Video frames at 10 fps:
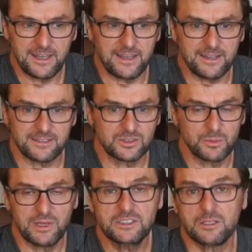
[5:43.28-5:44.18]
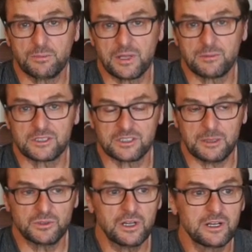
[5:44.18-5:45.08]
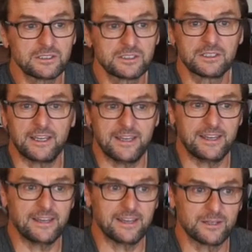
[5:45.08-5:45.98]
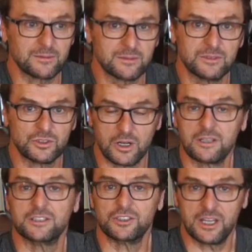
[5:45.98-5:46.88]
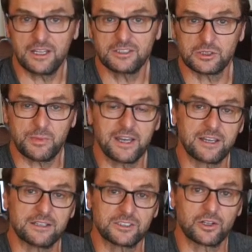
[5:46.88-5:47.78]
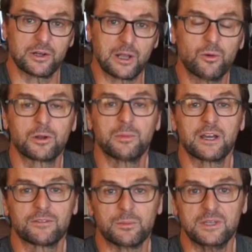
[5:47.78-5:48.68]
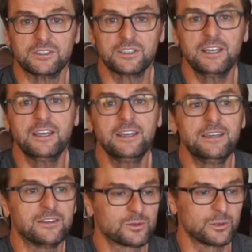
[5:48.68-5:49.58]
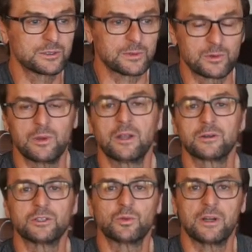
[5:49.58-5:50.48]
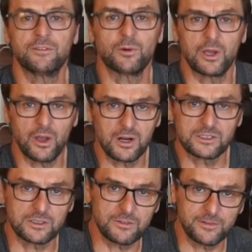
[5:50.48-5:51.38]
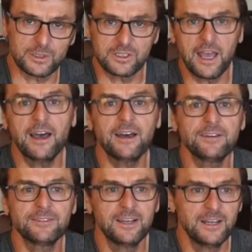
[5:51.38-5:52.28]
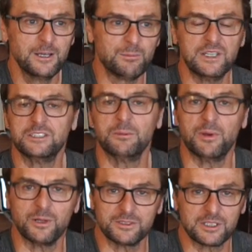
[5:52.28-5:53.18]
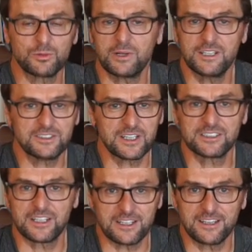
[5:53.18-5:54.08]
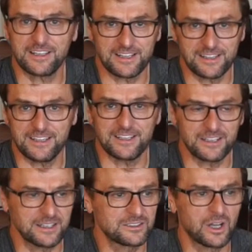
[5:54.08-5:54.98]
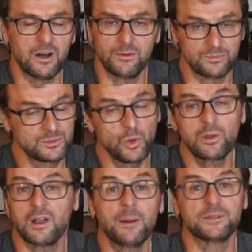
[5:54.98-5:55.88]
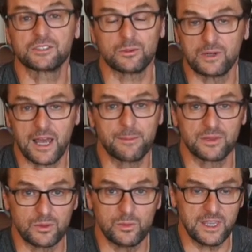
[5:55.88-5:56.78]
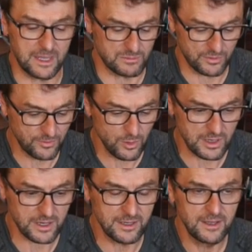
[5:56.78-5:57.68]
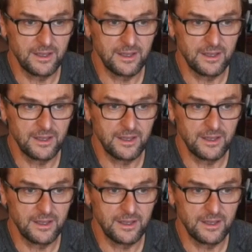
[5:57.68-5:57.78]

And so basically playing with the same charts, and Jonathan Jennings is back in as starting quarterback for BC. He throws for 324 yards in the first half. BC builds a 26-0 lead, like total opposite of what happened the weekend before.